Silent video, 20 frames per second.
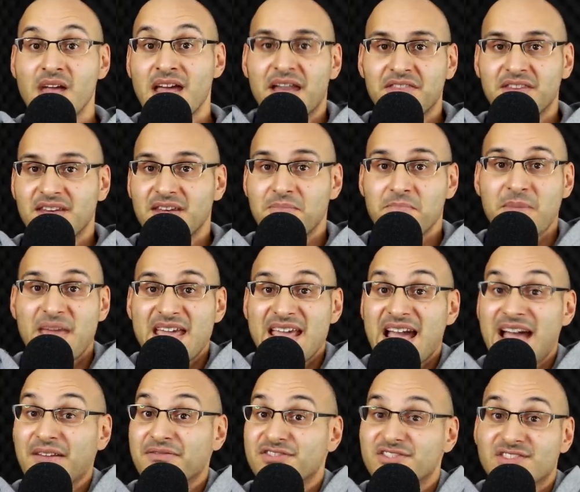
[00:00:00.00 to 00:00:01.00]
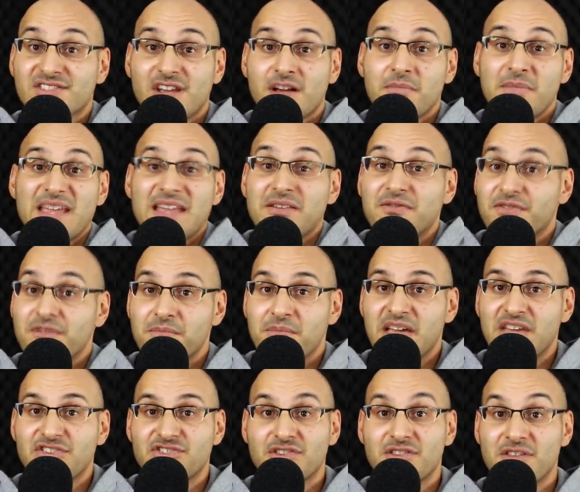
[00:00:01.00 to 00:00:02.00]
and that it may have some
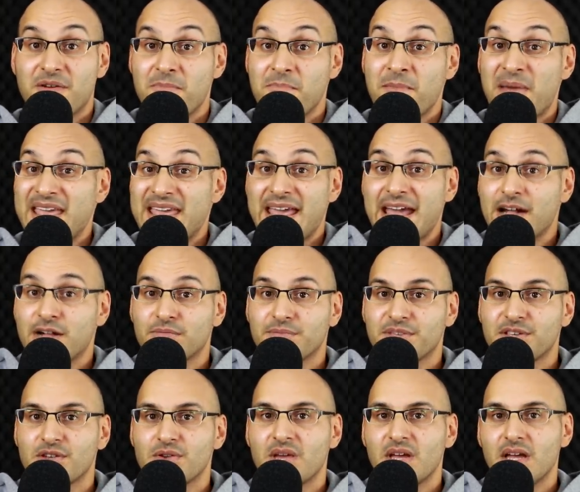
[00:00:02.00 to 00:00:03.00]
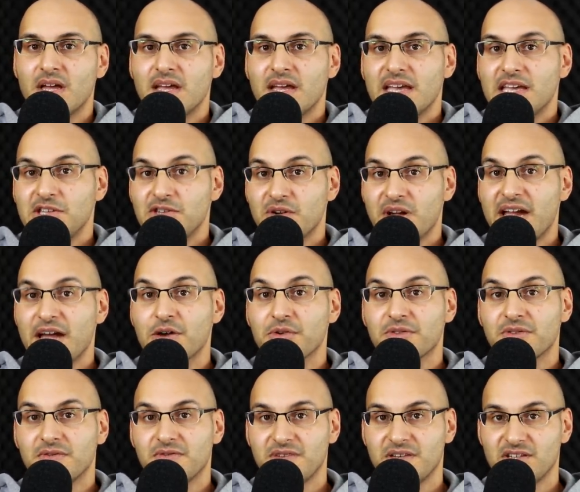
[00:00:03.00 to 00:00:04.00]
information that may help you in your
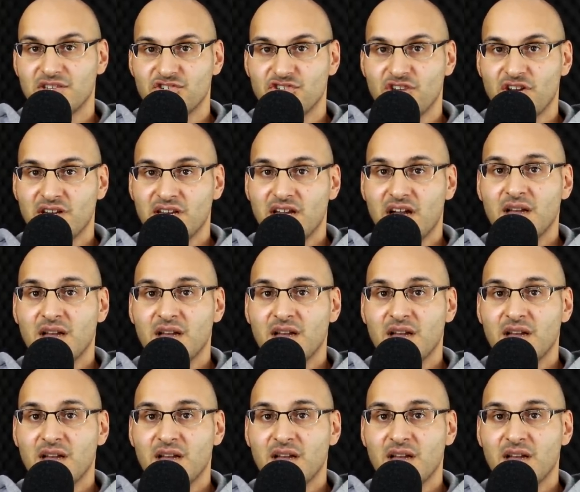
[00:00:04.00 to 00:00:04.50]
health and fitness journey.